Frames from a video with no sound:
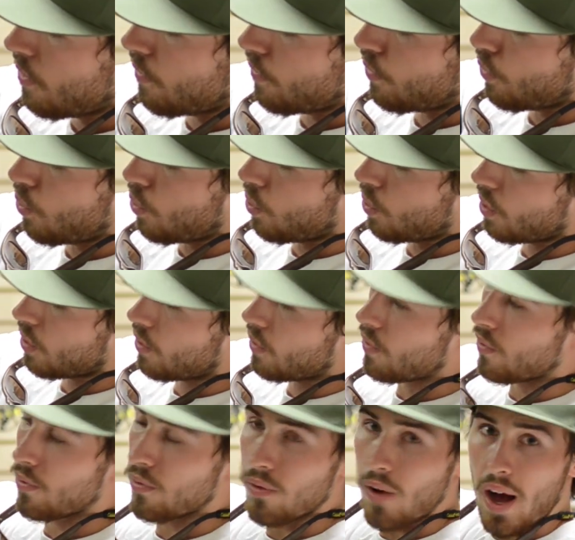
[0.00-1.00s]
4,
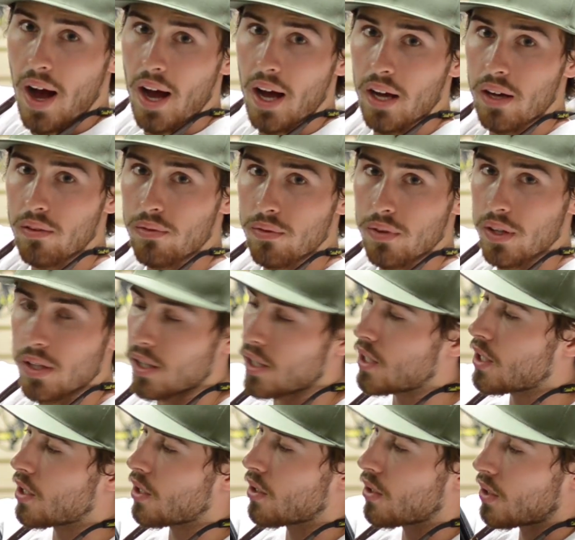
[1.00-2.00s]
5 in
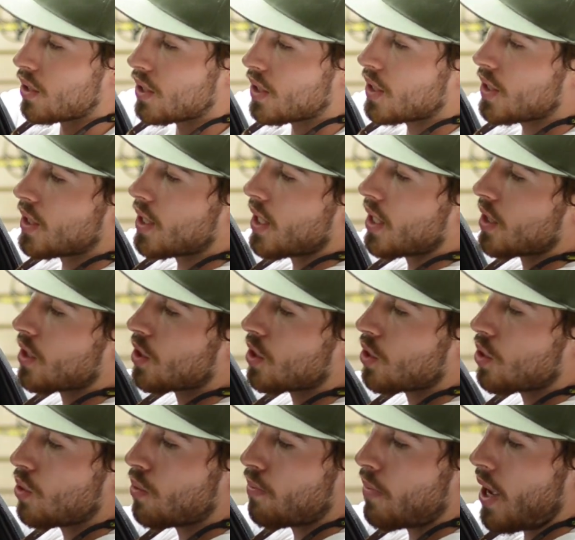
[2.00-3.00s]
here,
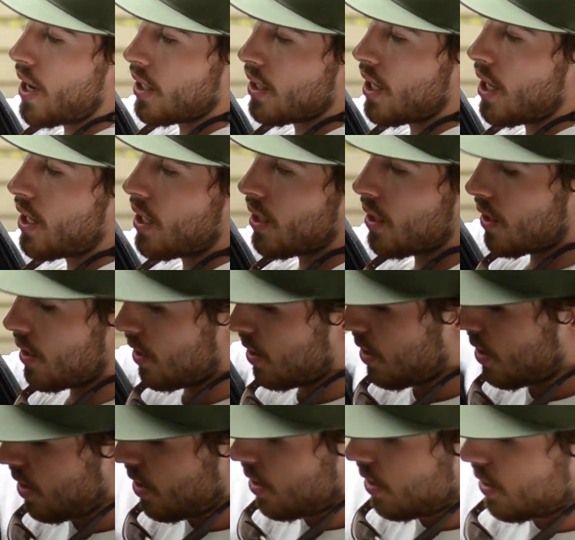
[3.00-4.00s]
6 tube magnetic
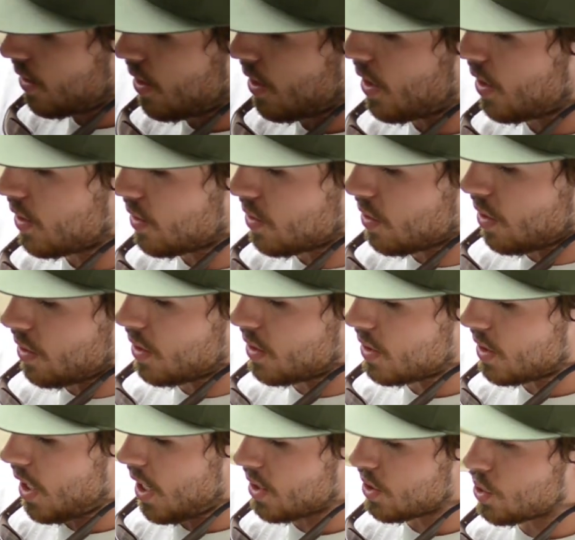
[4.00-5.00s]
things on the
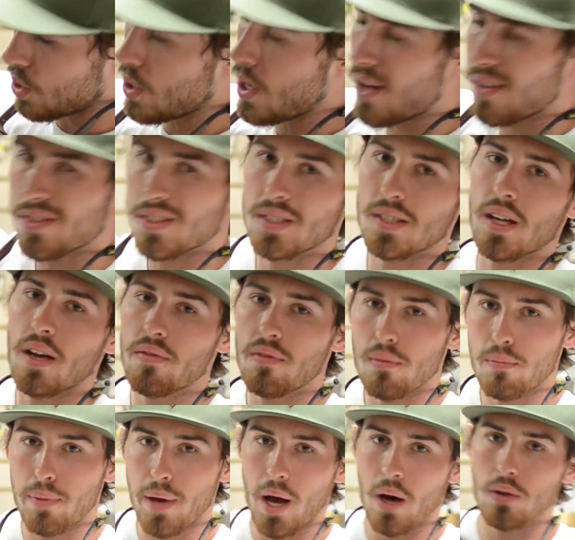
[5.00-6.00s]
side. So you have
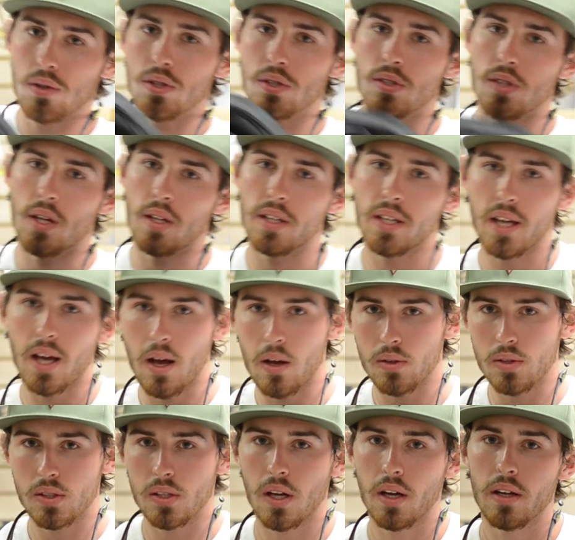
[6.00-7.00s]
7 pouches on the
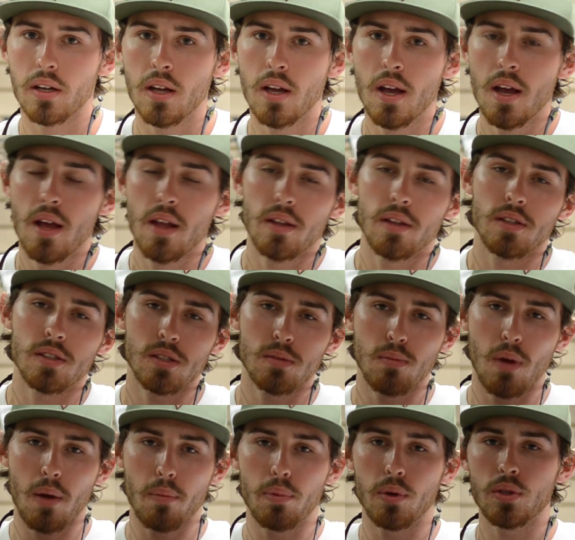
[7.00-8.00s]
outside. This is
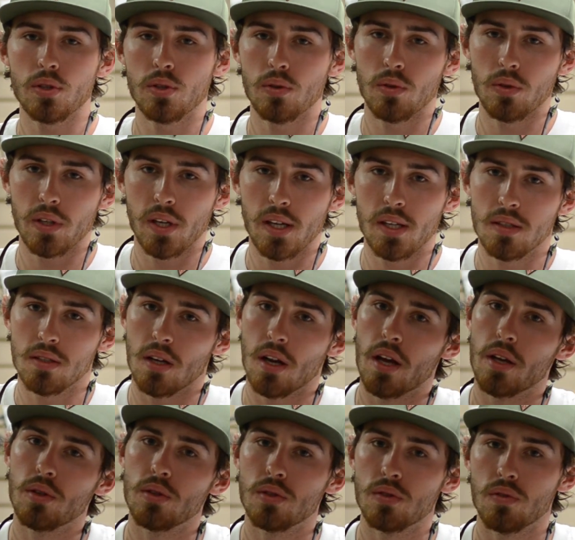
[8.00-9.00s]
my personal case that
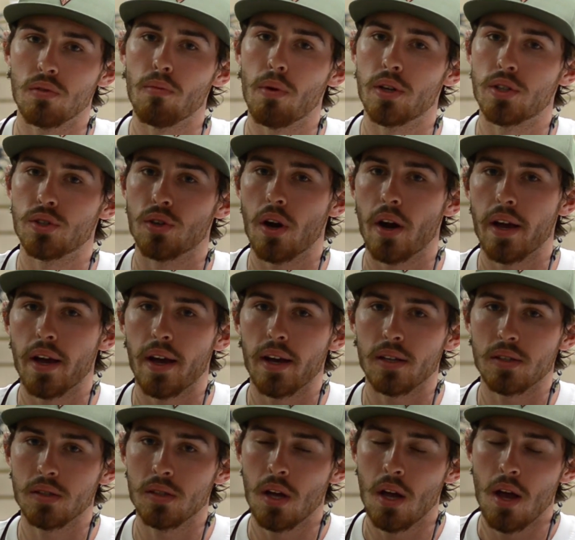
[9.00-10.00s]
I use for my
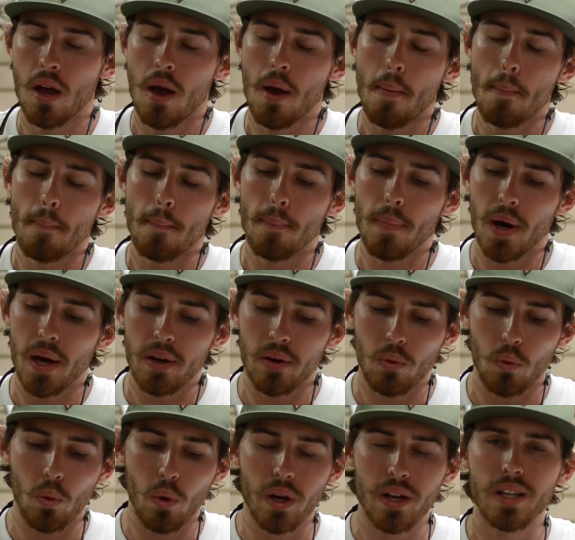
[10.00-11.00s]
triax. But
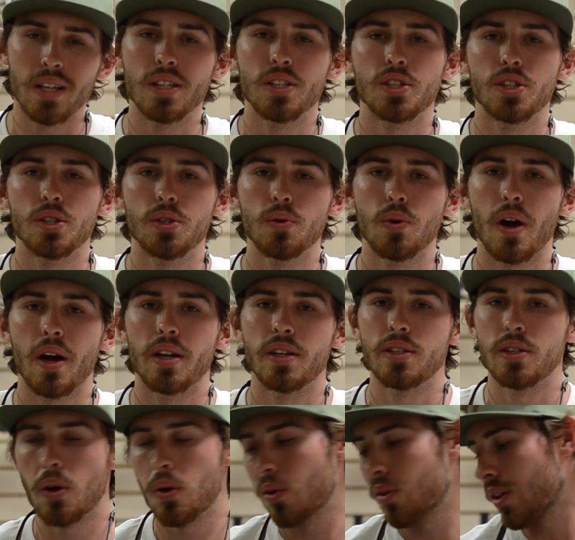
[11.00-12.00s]
one issue I
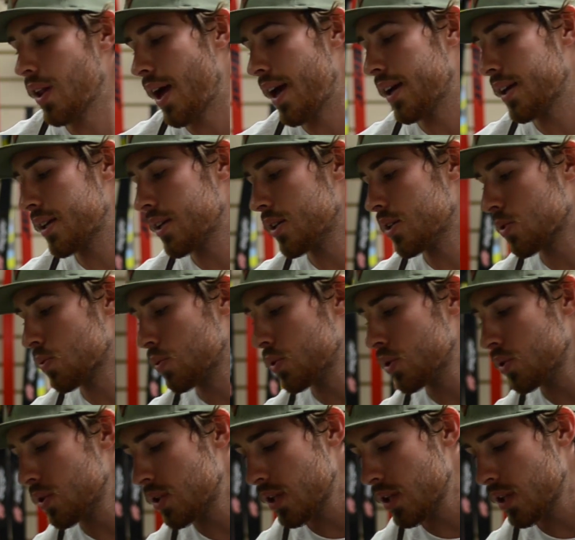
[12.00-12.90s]
don't like is when you